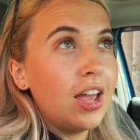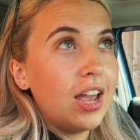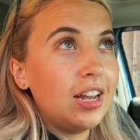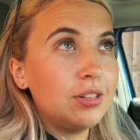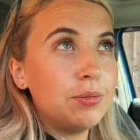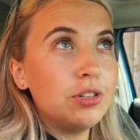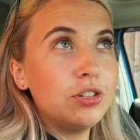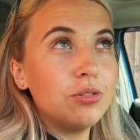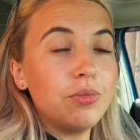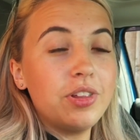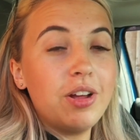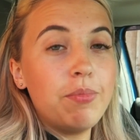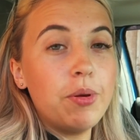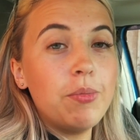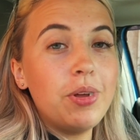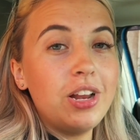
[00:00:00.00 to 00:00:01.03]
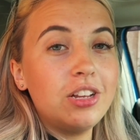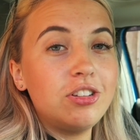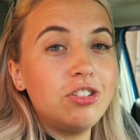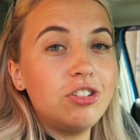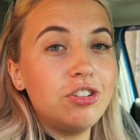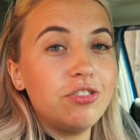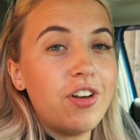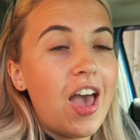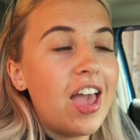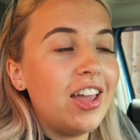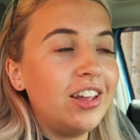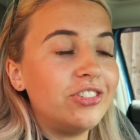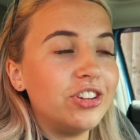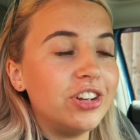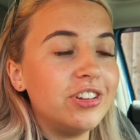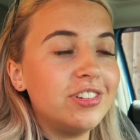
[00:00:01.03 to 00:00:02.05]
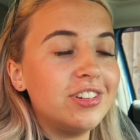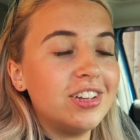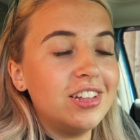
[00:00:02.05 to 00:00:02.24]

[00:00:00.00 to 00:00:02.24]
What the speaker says: it's been something I've been meaning to do for ages,